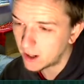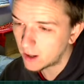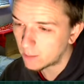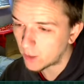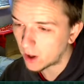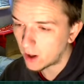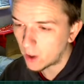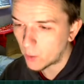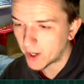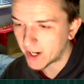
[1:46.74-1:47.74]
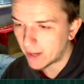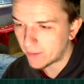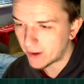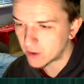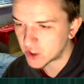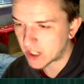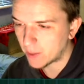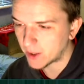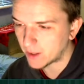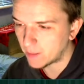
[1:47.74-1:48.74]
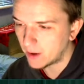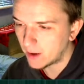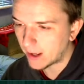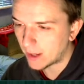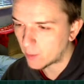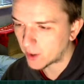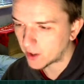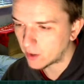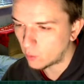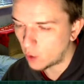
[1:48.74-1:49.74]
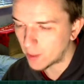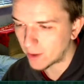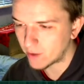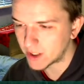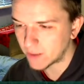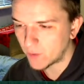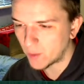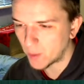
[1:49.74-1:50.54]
But we're going to have a little chat with him and we're going to warn about recent form.